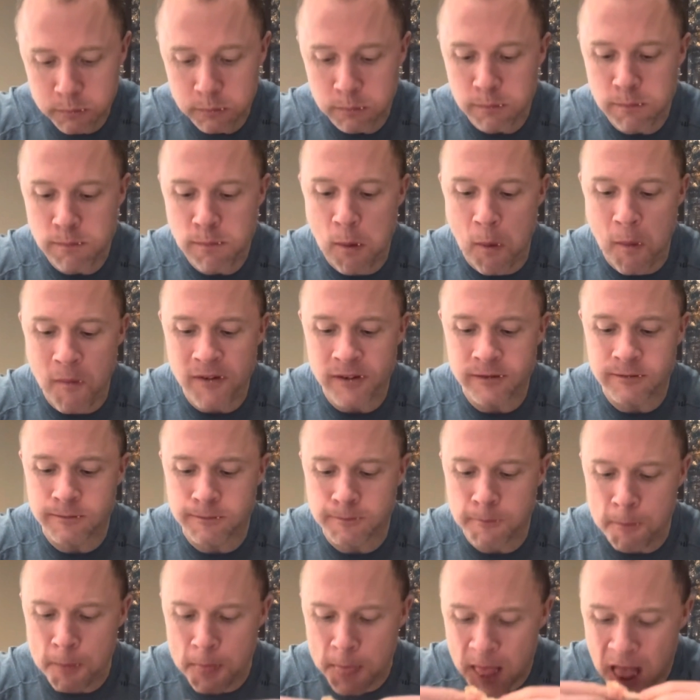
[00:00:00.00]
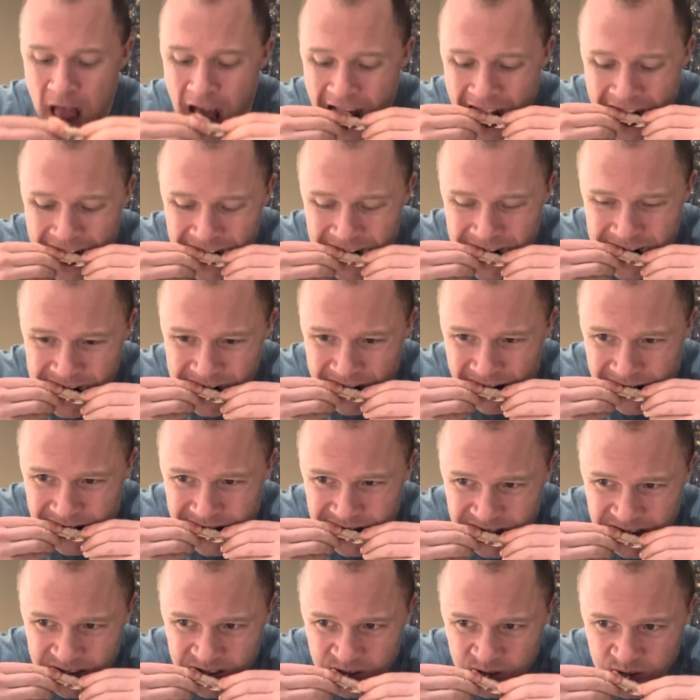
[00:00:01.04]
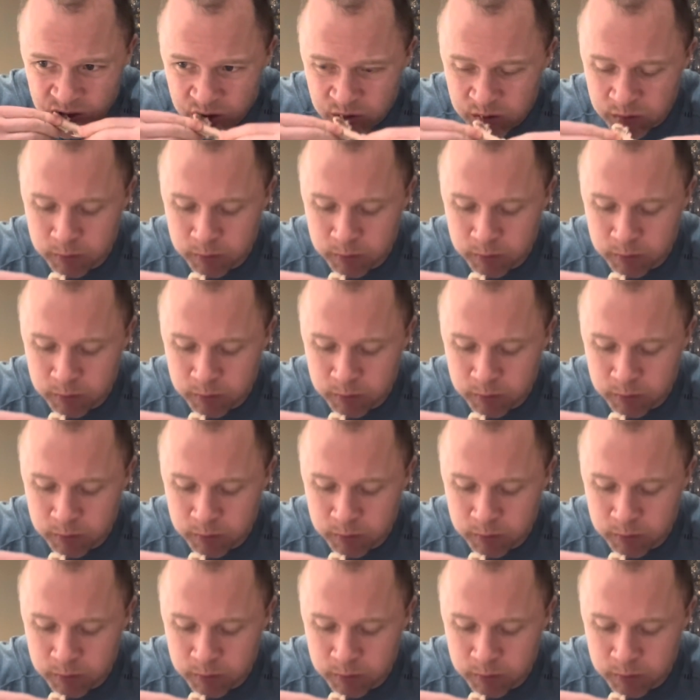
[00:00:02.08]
Pretend you're cutting on the alternative where you're like 3,